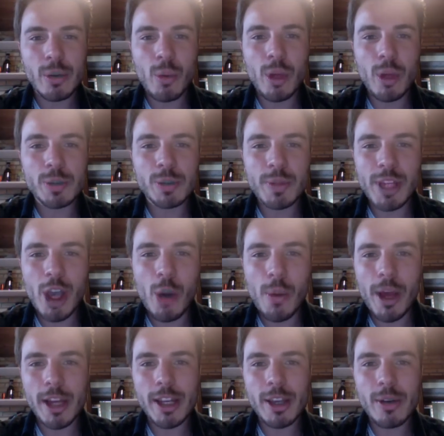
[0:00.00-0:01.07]
was Miguel
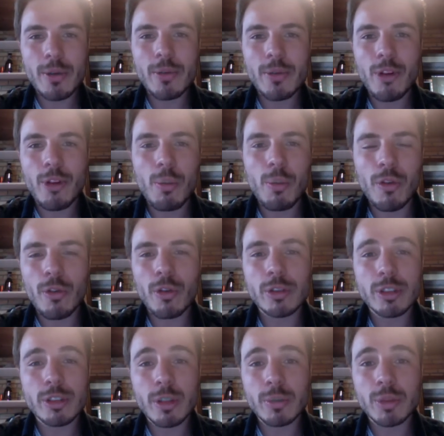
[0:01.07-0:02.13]
Marinho from Muv
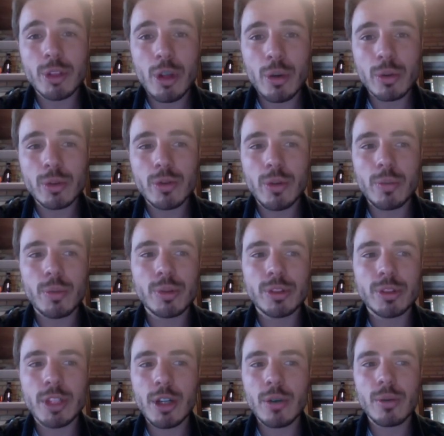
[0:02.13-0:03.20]
Custom Shoes from
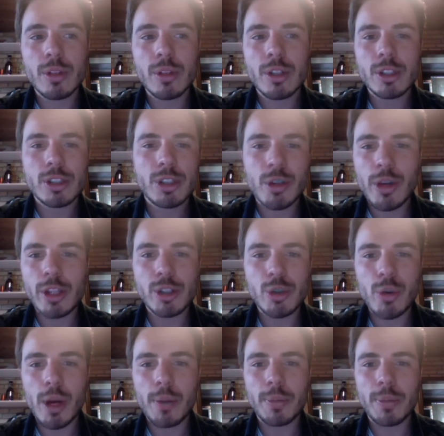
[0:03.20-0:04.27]
Brazil to In2up.